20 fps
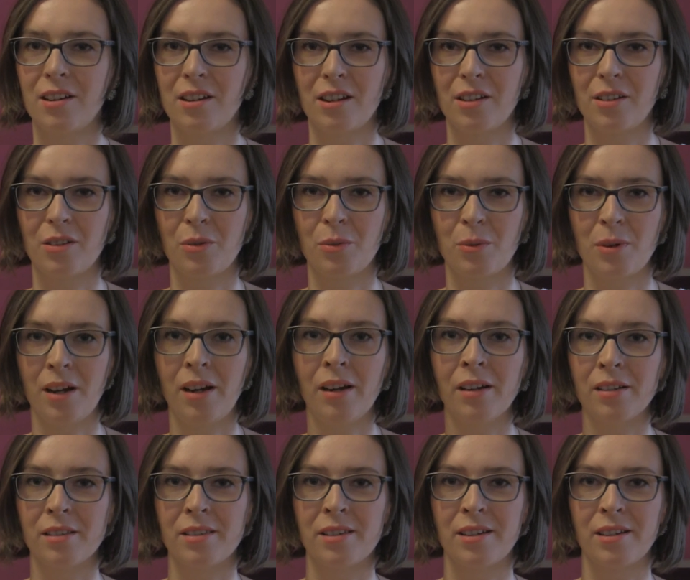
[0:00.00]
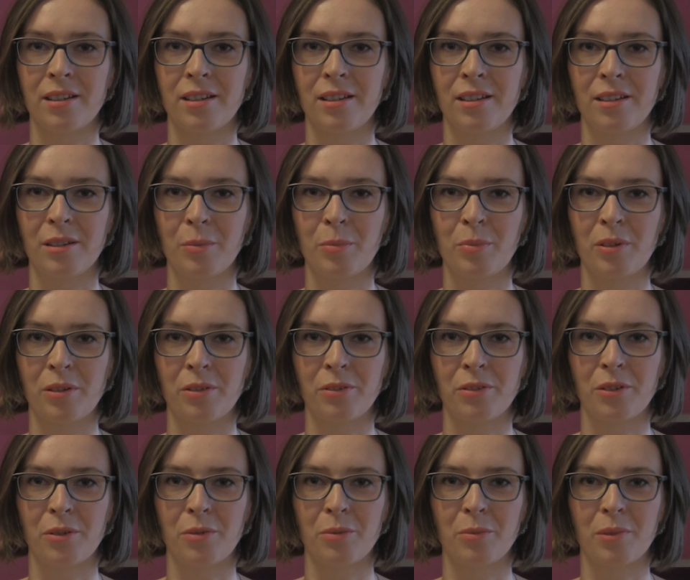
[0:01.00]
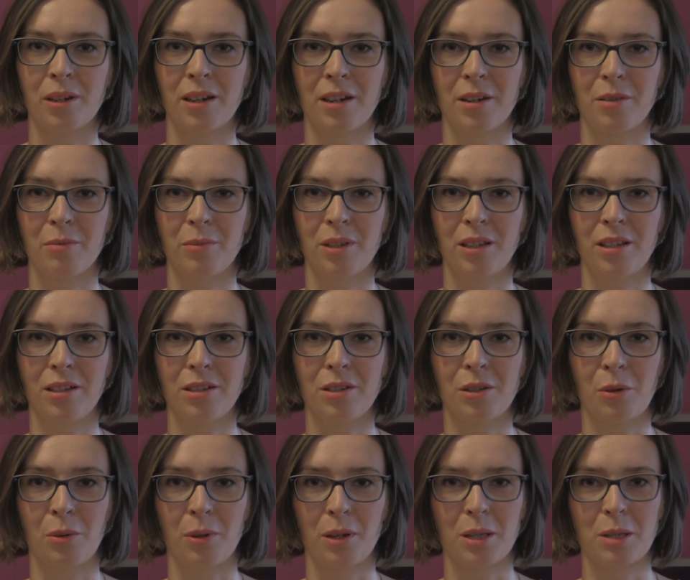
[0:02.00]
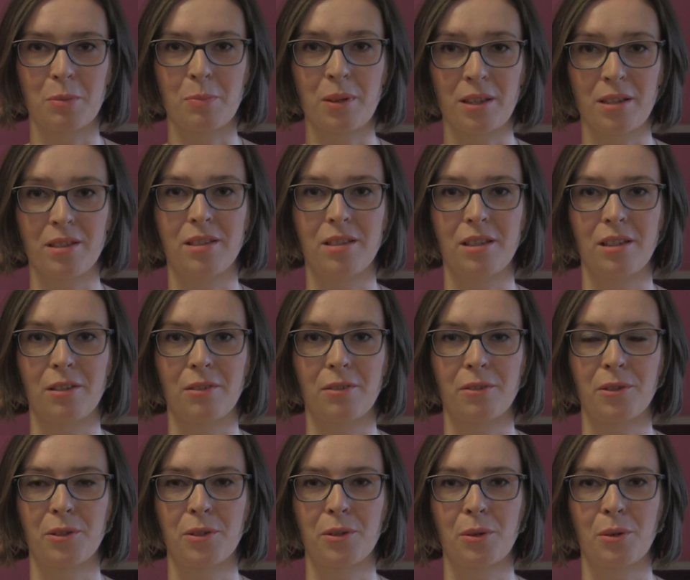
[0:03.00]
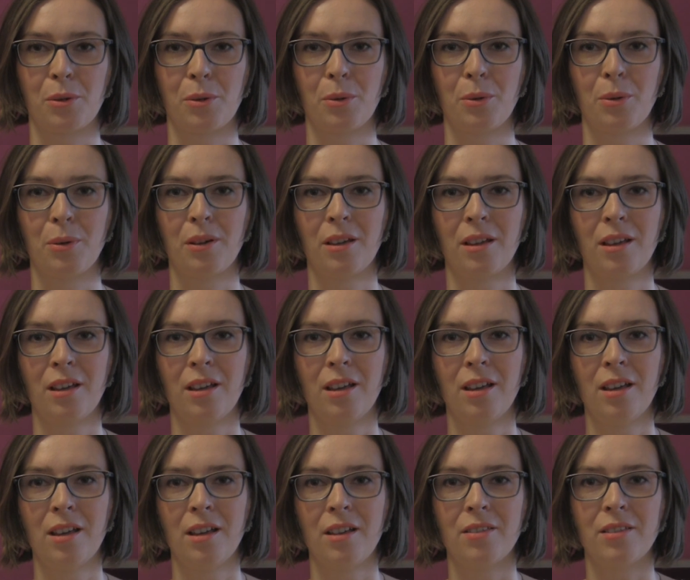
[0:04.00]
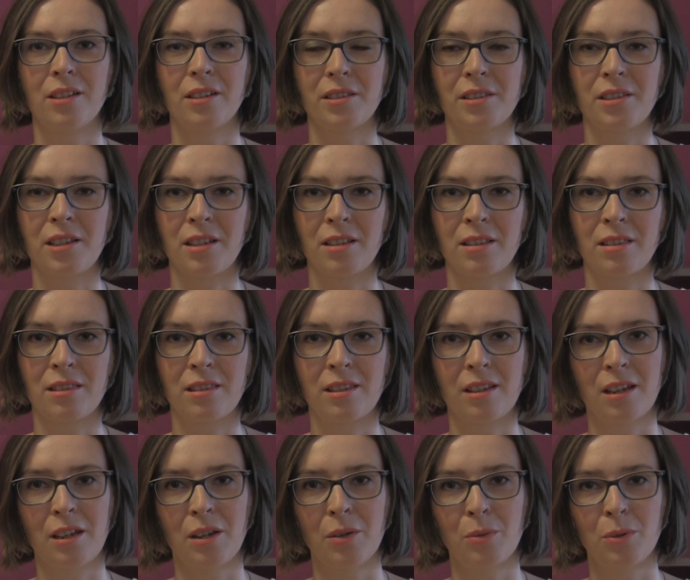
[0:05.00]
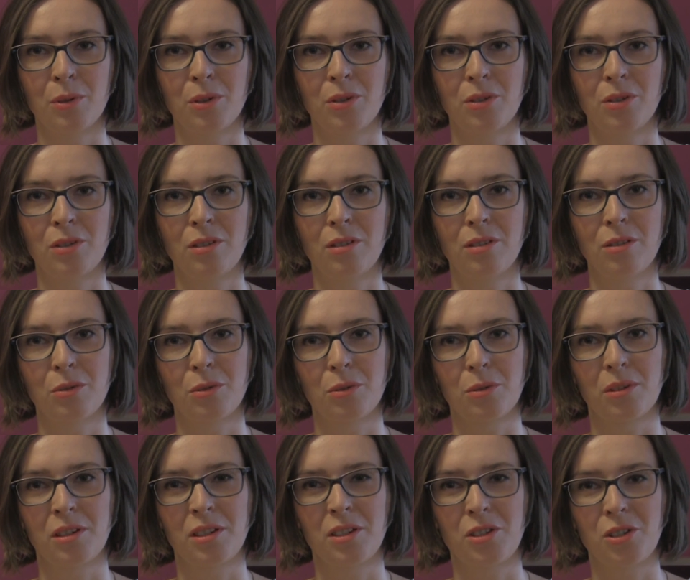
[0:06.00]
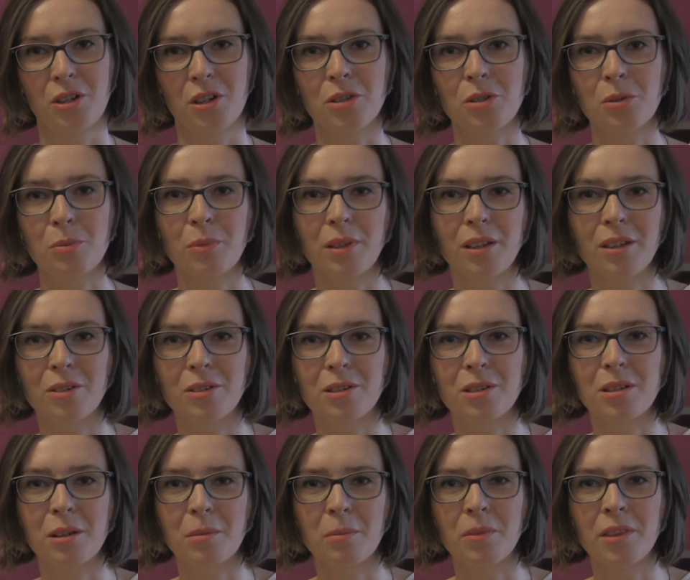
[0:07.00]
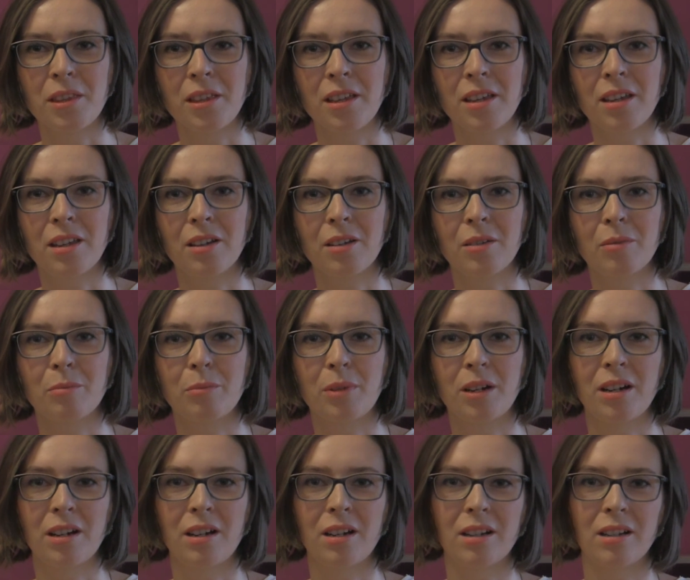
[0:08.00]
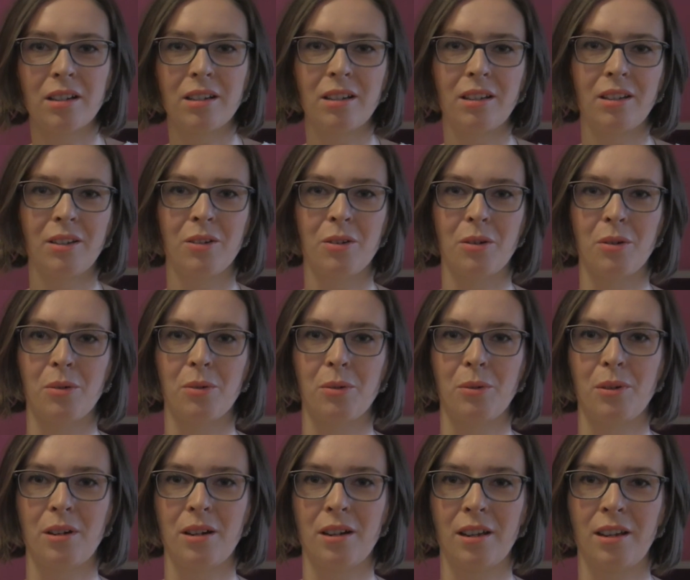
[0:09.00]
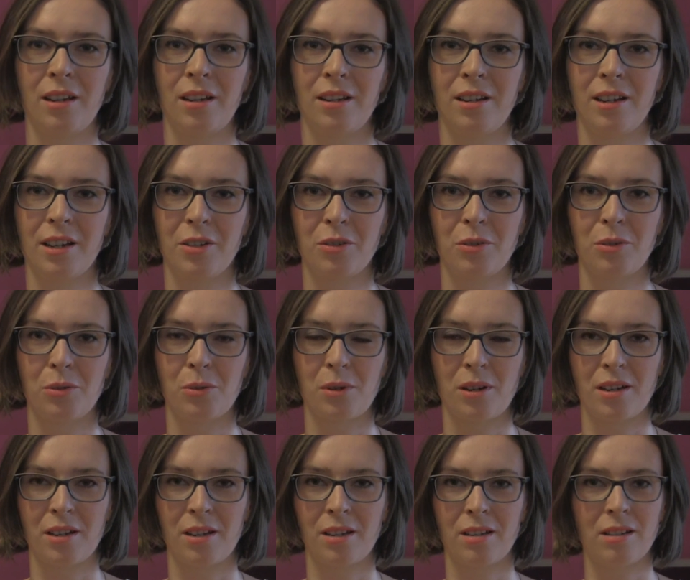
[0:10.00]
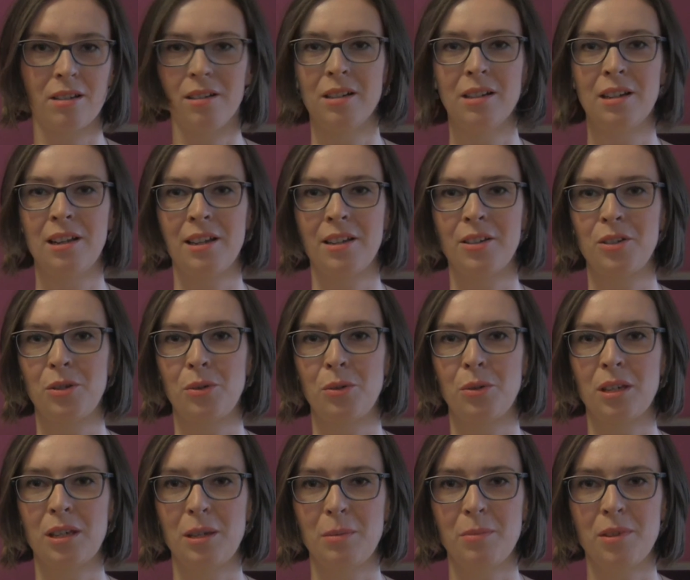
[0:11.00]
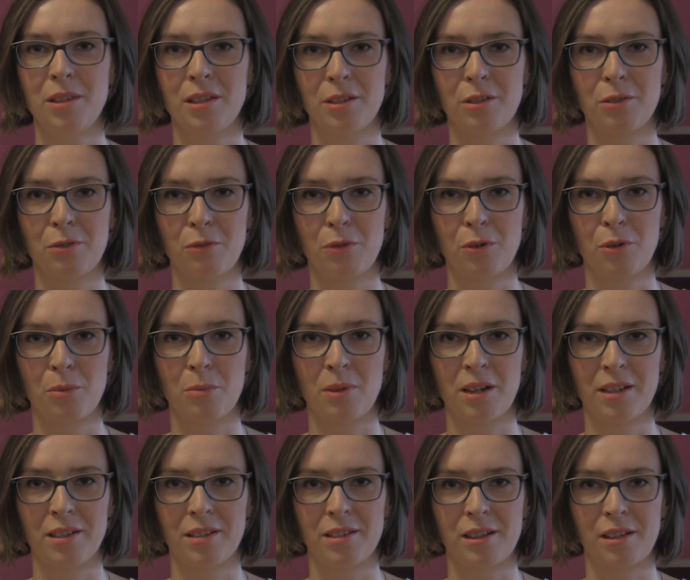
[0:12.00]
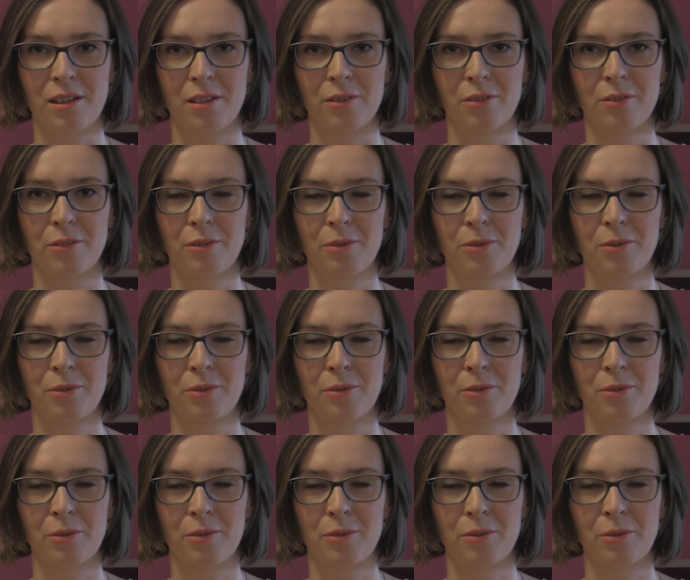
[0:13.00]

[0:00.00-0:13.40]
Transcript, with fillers: not aware that a perfume can be so expensive. So, not that they would usually judge me or something, but you know, I like to try, uh, like to keep this for myself.